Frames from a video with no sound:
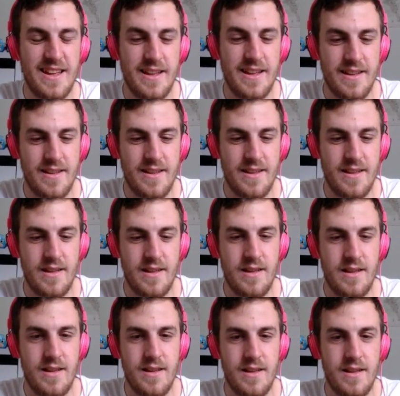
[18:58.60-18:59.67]

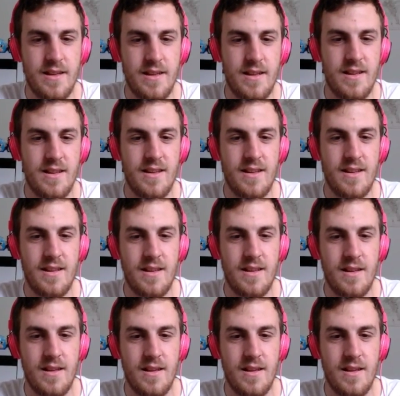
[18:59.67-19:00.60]
Nothing is said.